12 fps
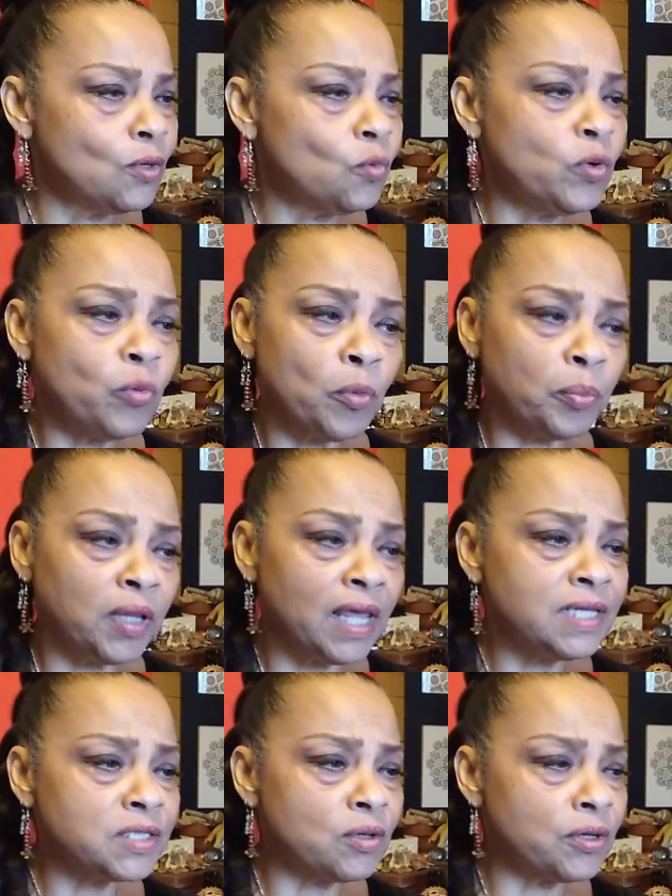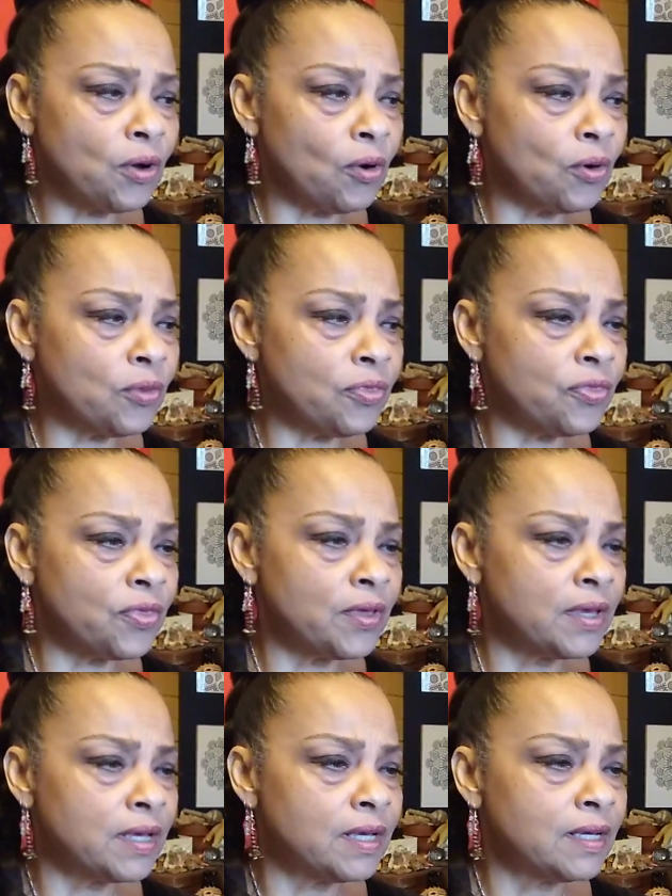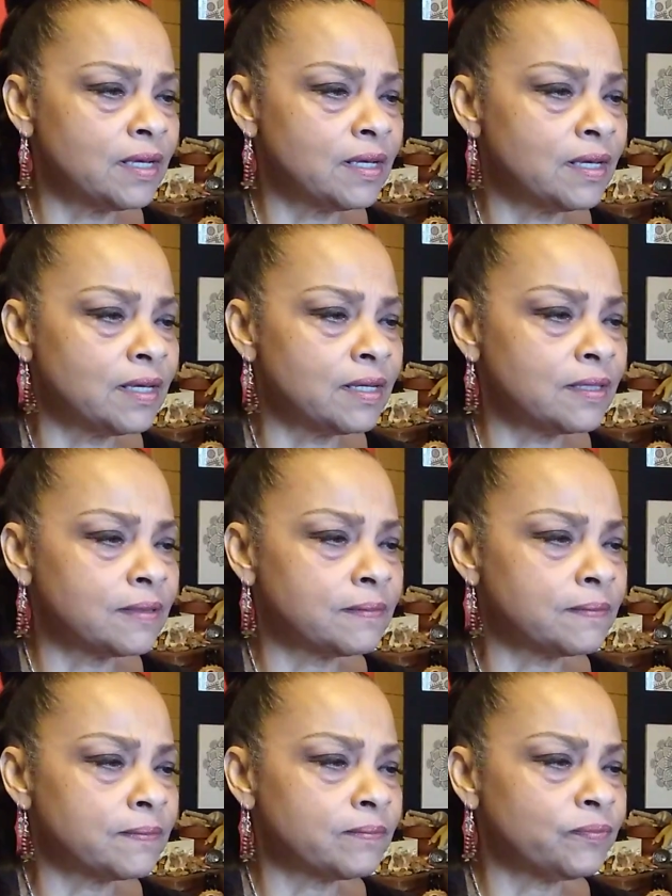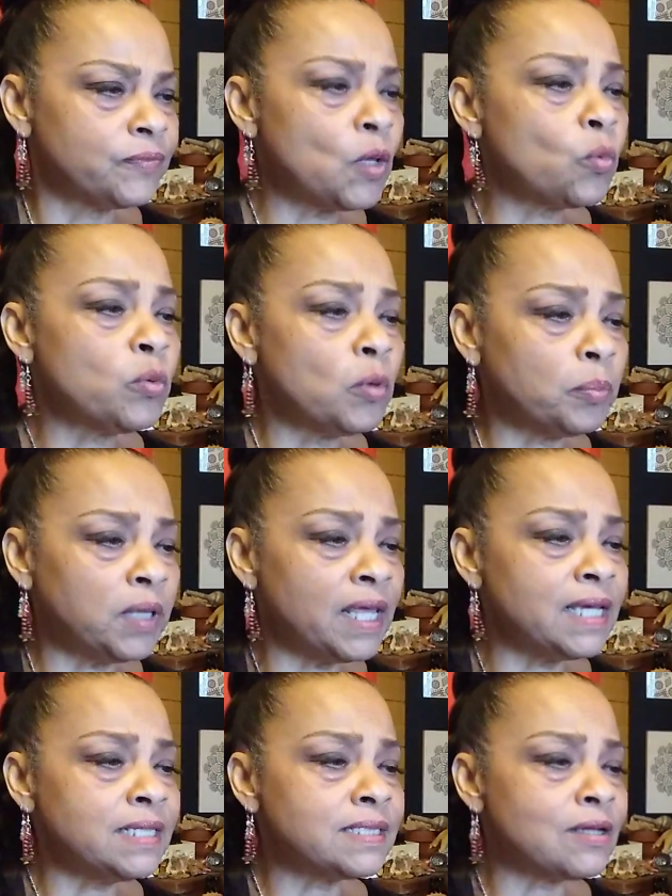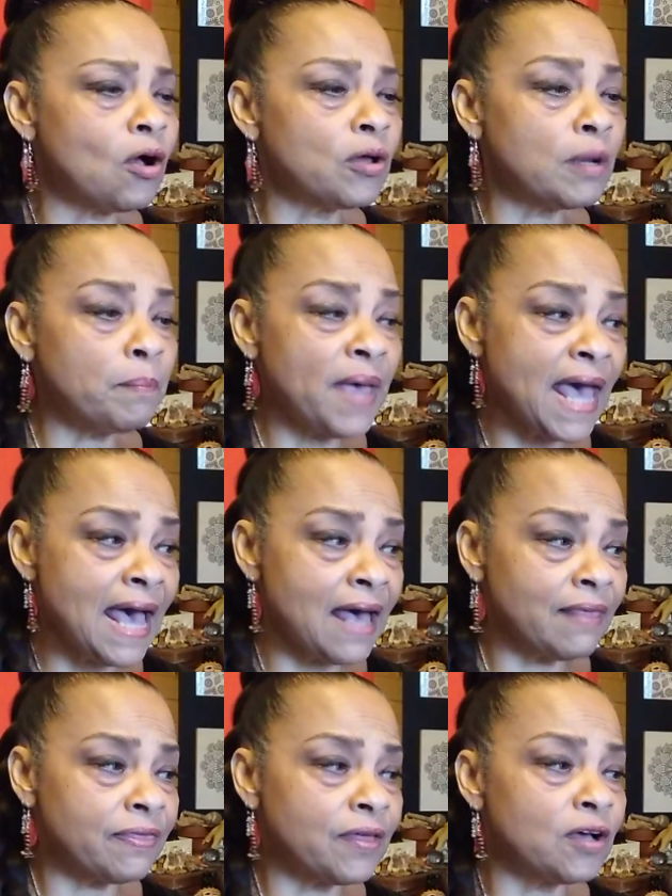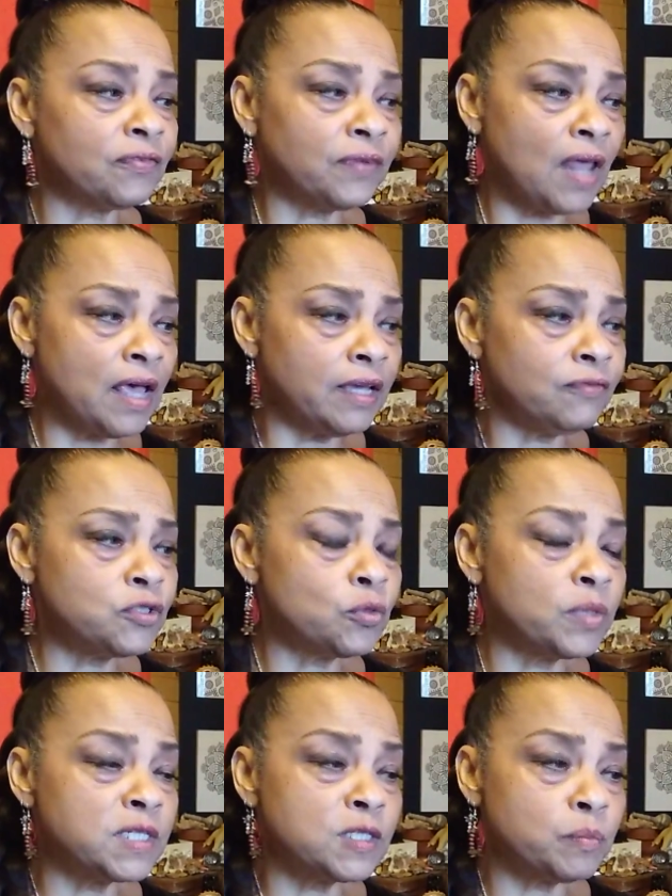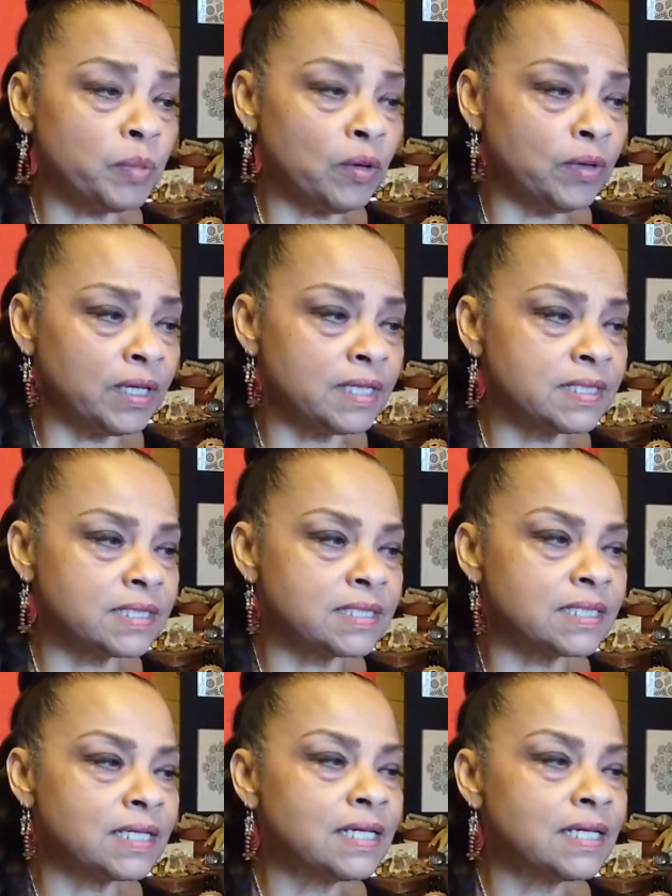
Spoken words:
We were placed on earth. No, we were placed on a path of life to experience,